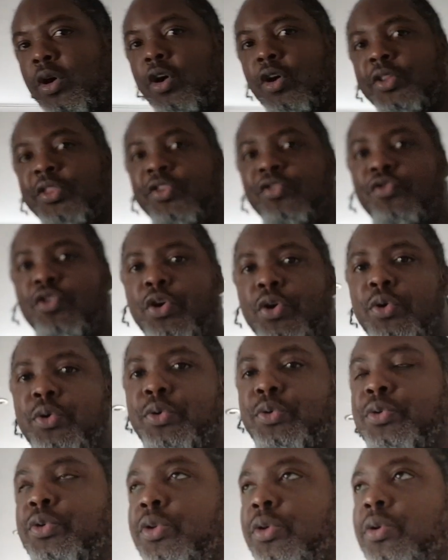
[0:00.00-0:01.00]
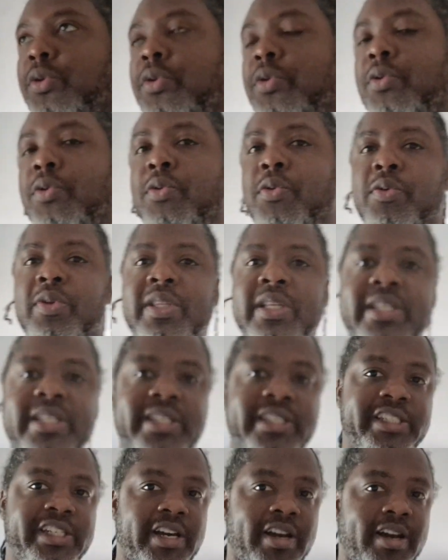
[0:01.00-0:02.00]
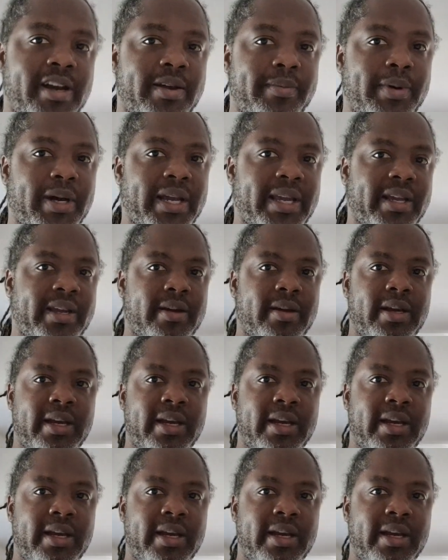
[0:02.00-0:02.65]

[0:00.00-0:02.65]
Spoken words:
on the Rode or the DJI mic.